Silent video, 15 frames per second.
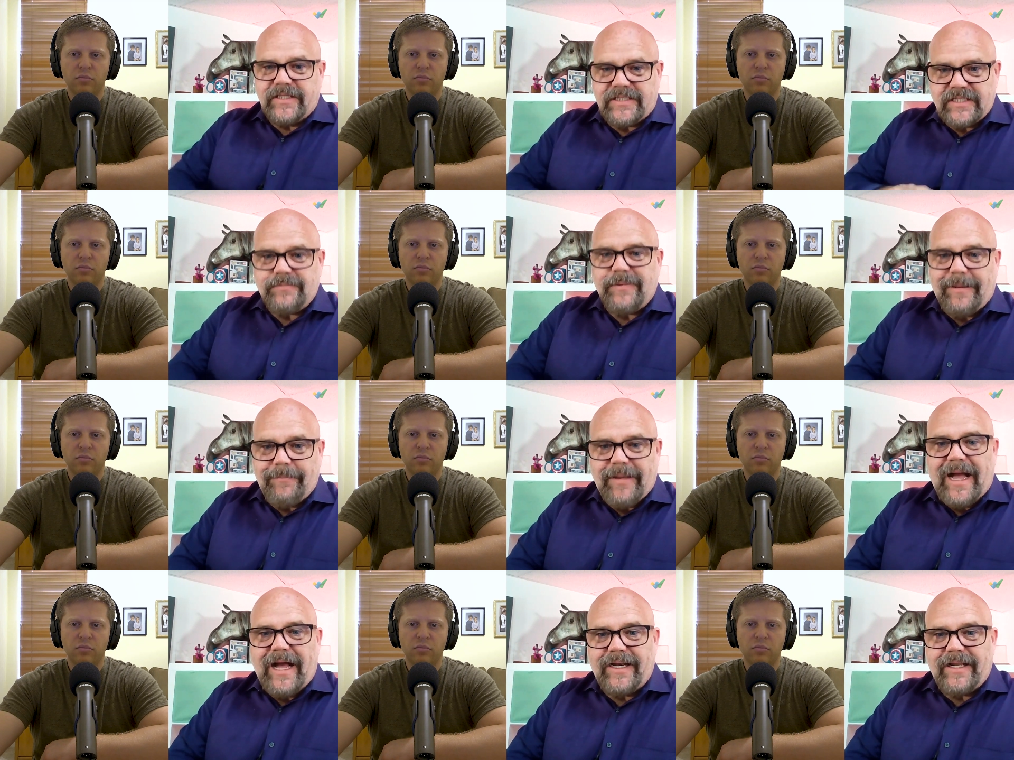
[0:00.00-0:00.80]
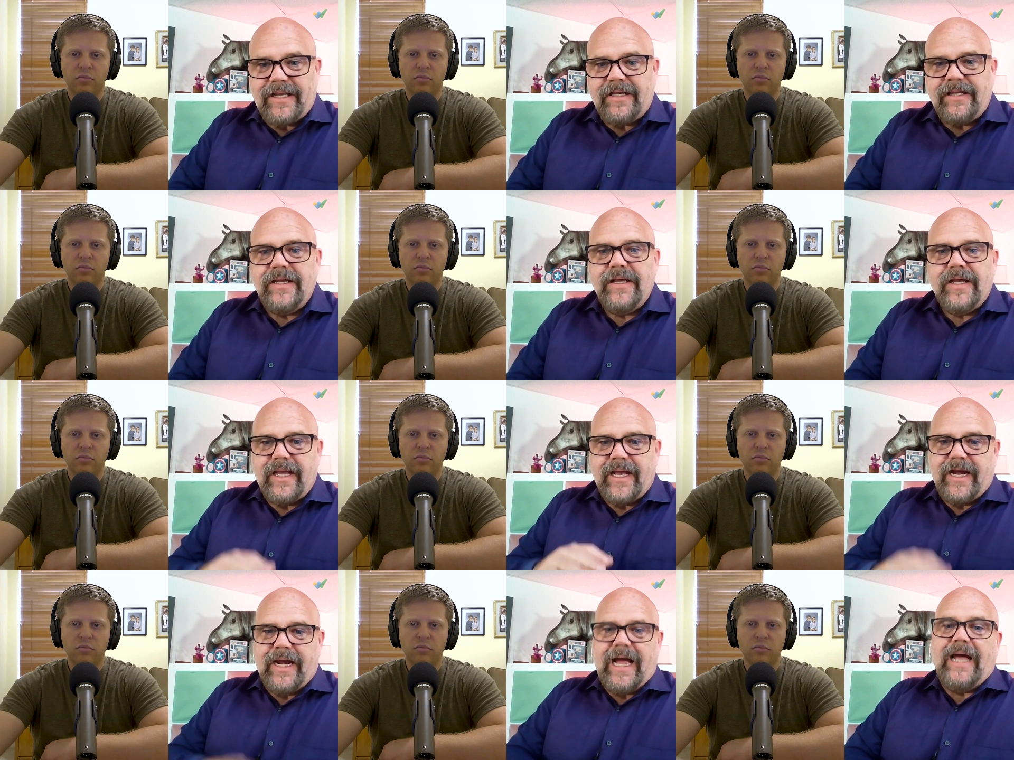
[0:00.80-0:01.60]
Speaker 1: This is my body
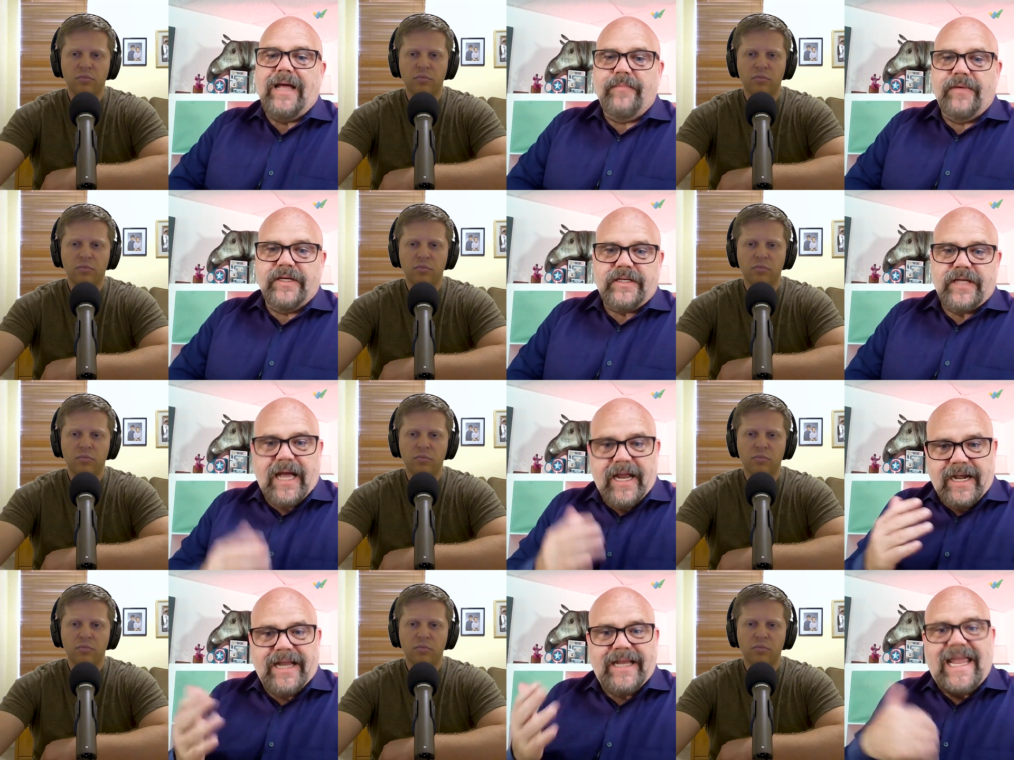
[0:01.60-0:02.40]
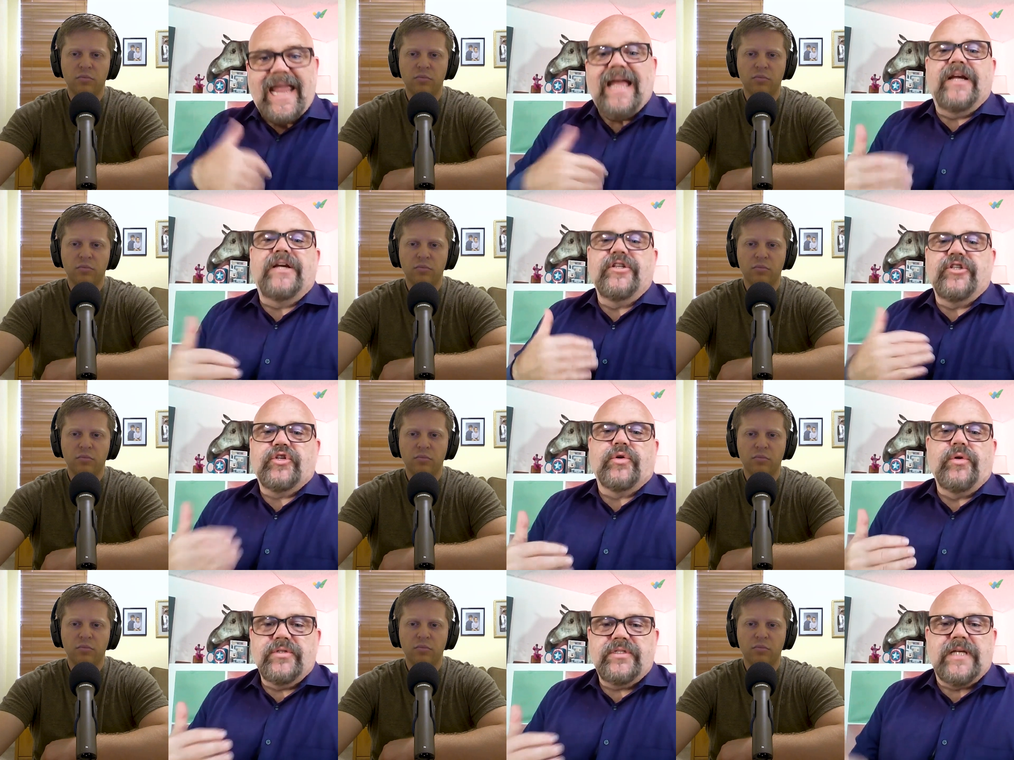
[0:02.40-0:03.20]
and I'm in, and I can
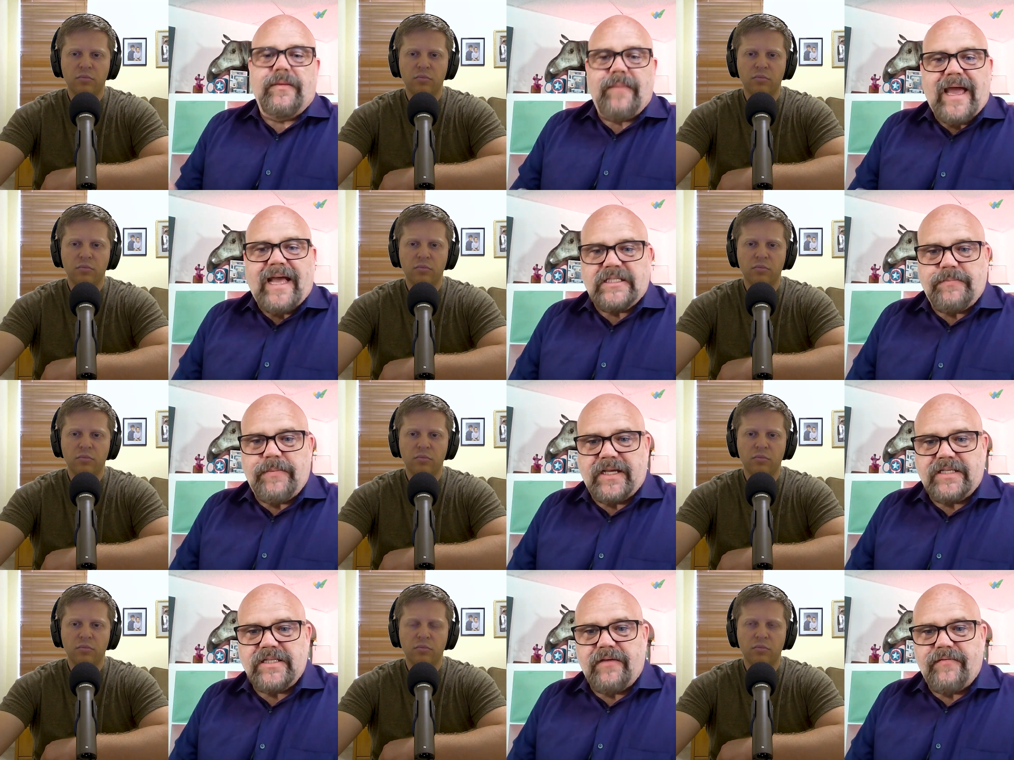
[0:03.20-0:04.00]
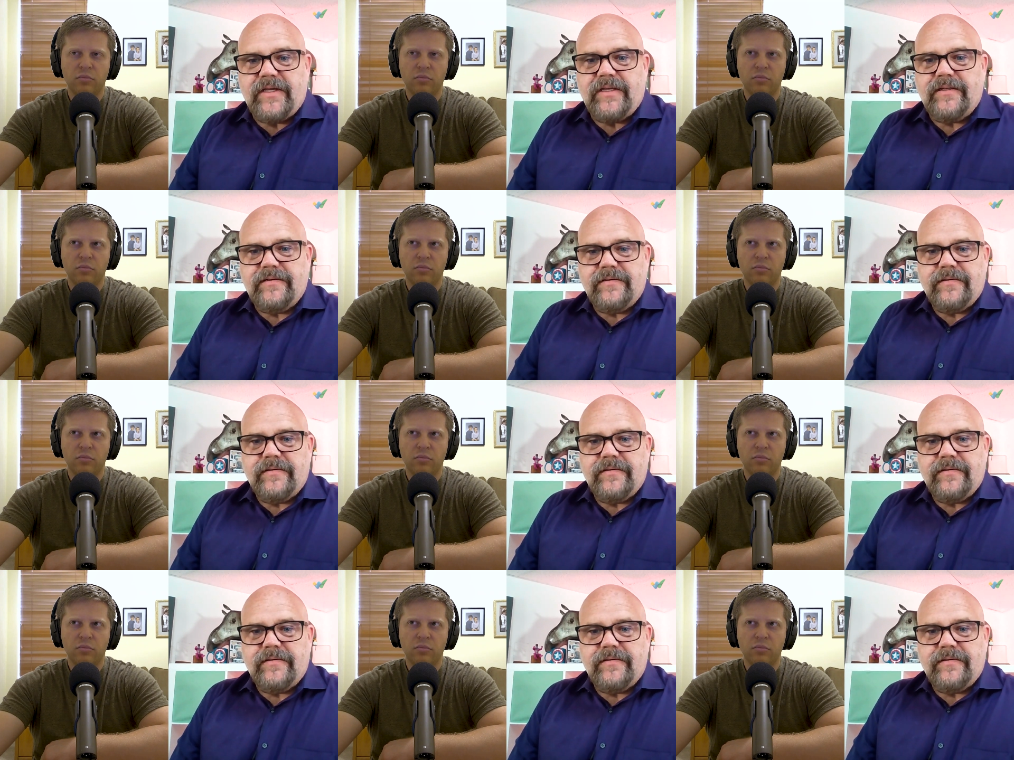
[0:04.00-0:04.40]
control some aspects of it.